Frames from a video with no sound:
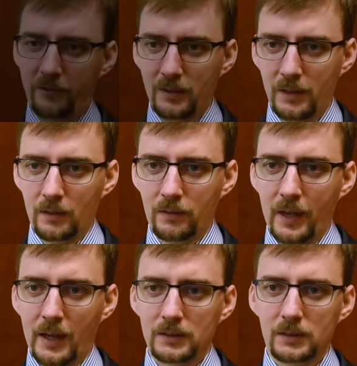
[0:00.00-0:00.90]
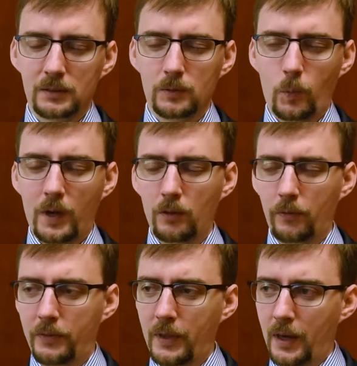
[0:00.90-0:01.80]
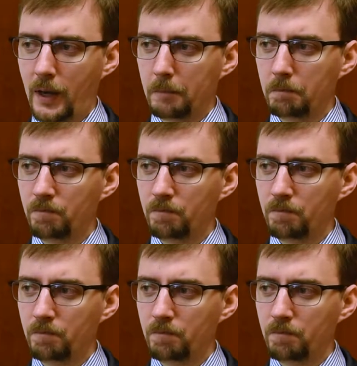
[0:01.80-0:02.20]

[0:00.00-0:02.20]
feeling that one of the